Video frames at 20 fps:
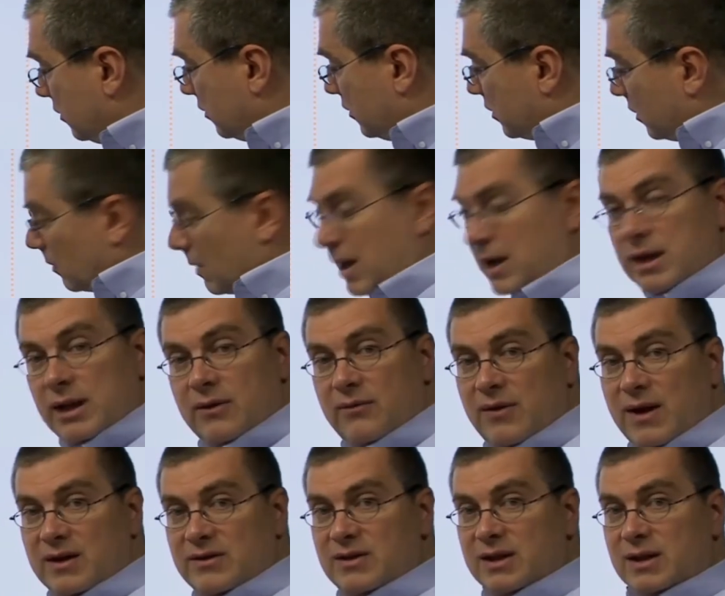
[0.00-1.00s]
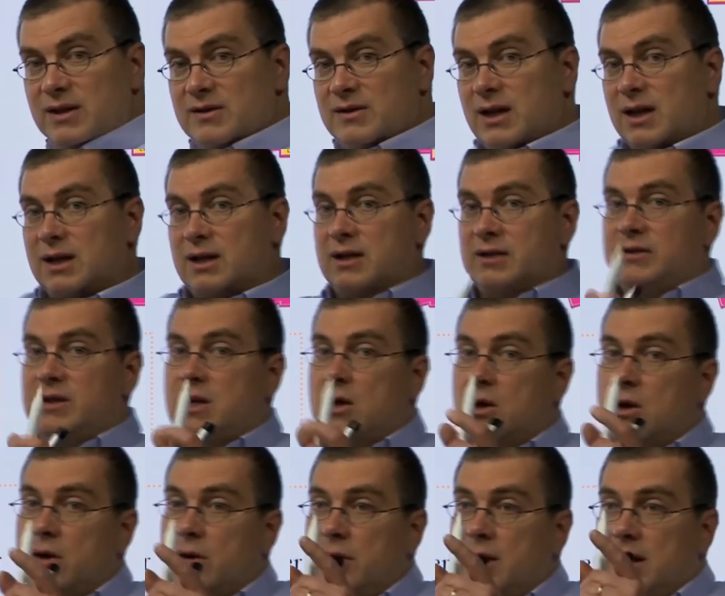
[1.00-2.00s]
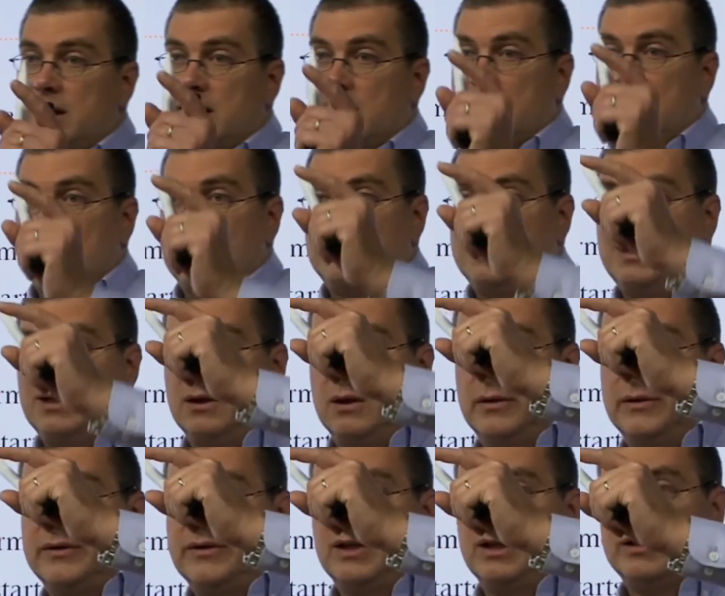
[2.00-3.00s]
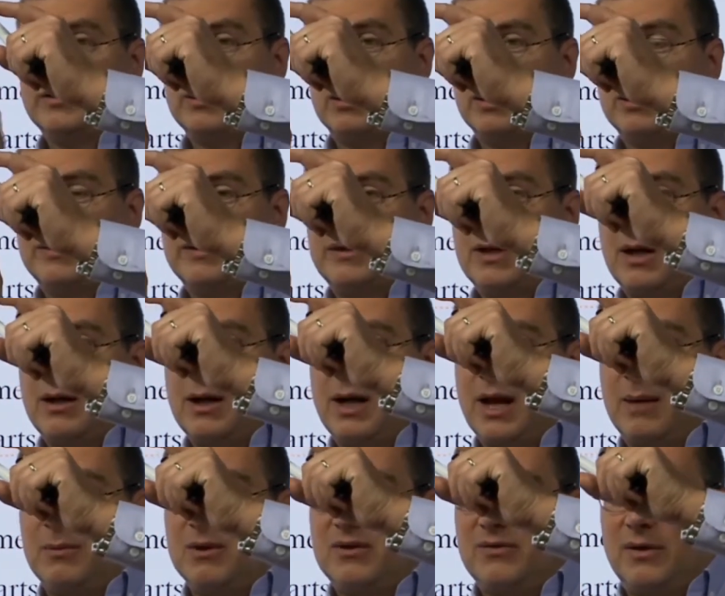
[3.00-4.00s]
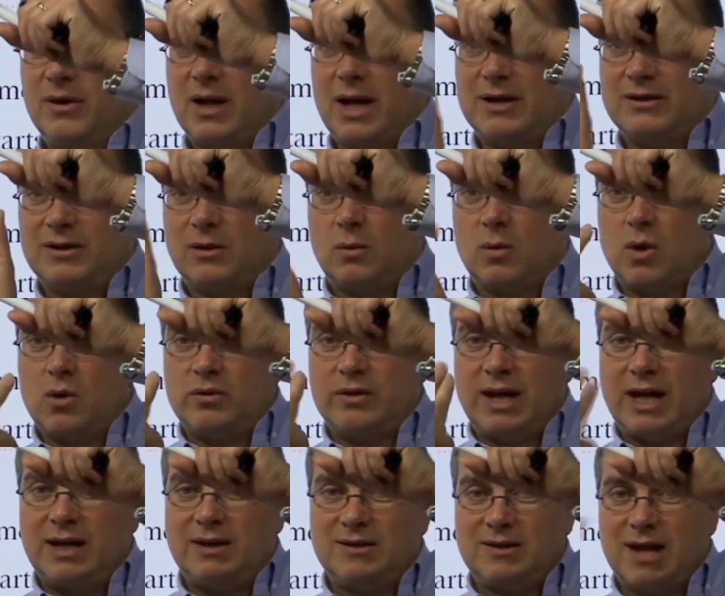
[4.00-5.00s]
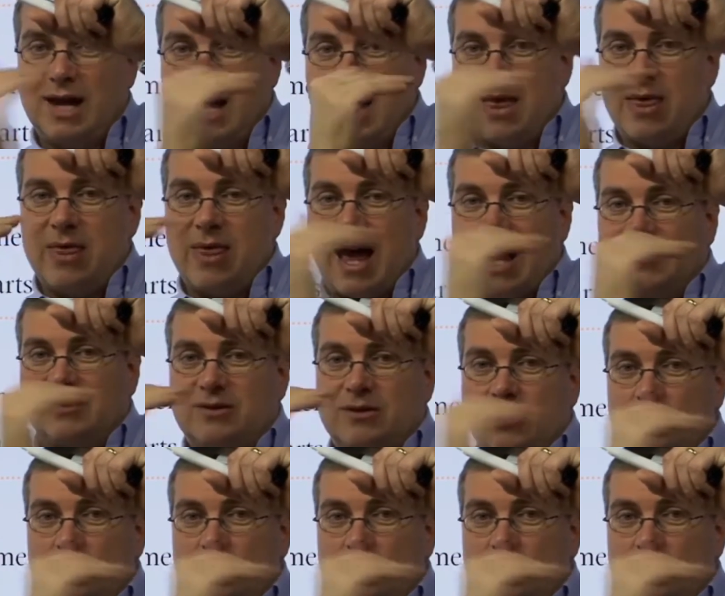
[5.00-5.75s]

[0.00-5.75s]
directly facing the sun because the Earth kind of tilts. So the southern hemisphere, as it rotates, that's